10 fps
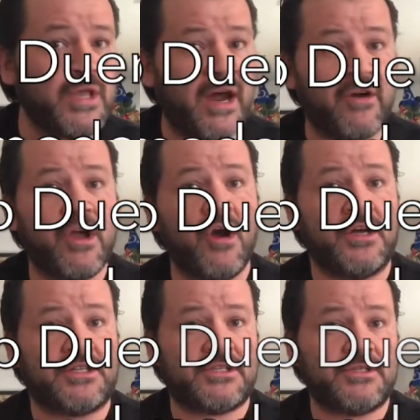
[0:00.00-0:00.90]
are
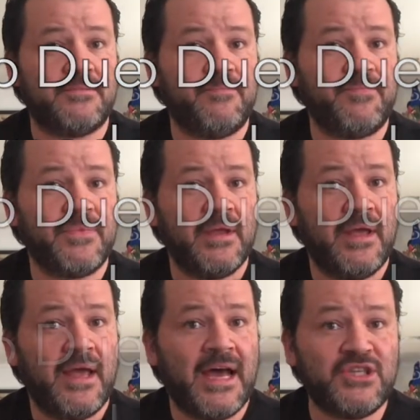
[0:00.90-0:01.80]
gods.
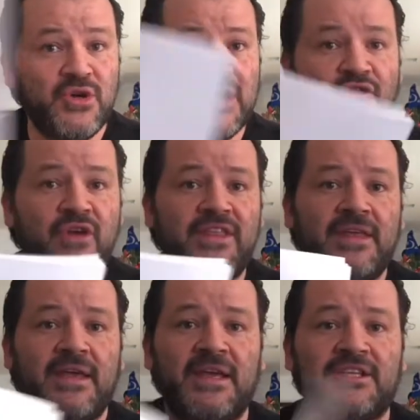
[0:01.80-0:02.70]
As you can
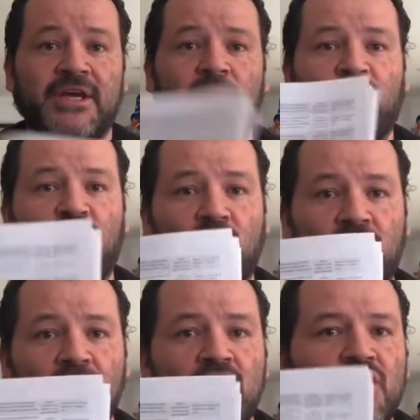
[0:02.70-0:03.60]
read in Table
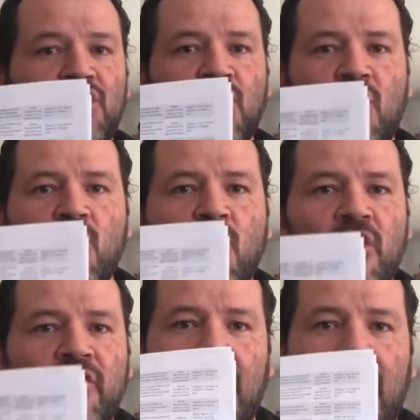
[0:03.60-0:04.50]
4, don't
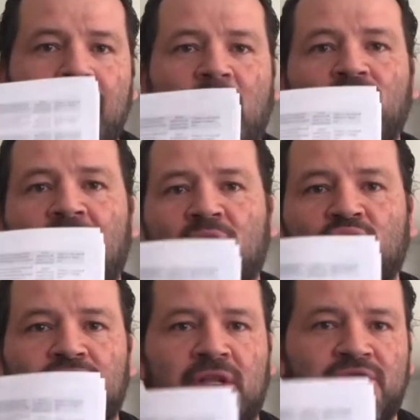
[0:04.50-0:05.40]
worry about how to
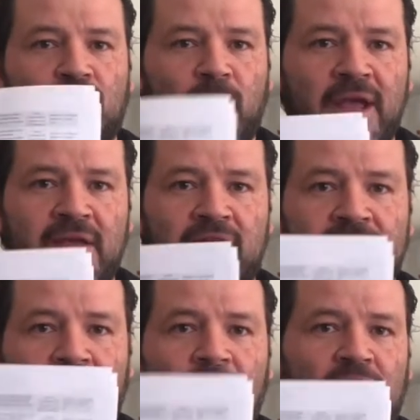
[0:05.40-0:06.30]
tell your players
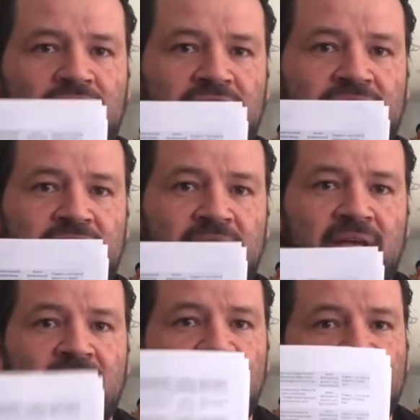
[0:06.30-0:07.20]
about this.
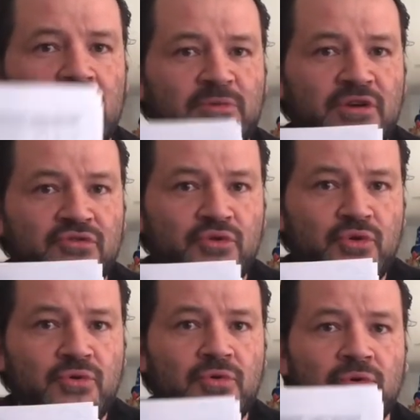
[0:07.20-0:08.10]
In Chapter
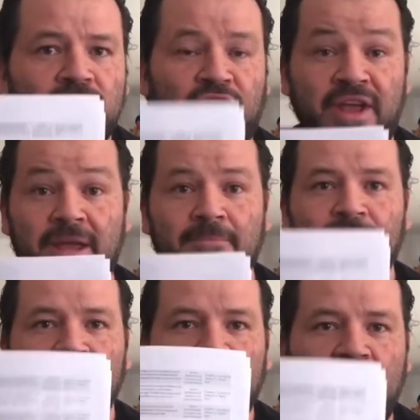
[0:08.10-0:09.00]

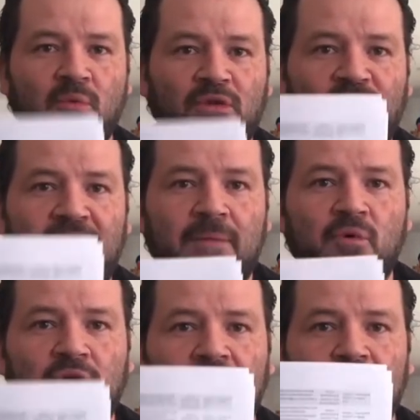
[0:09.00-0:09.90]
3, they will find a
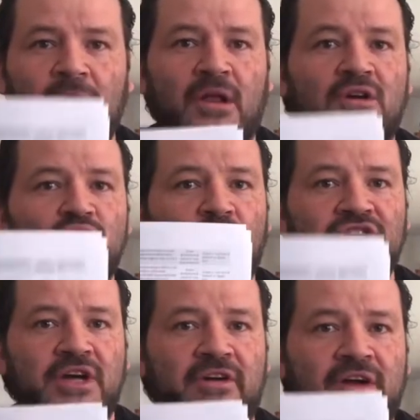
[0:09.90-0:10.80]
book that belongs to a
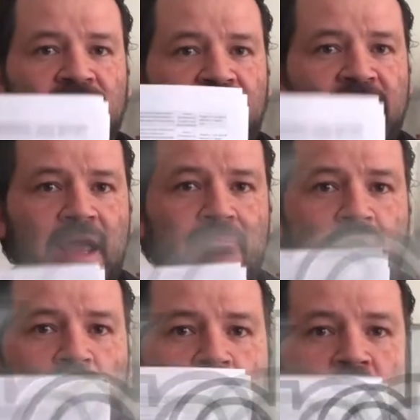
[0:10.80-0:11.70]
character
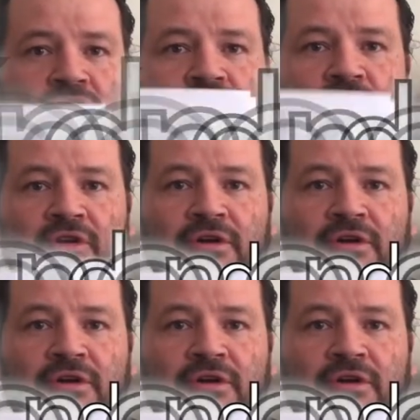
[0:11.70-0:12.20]
named Clondorn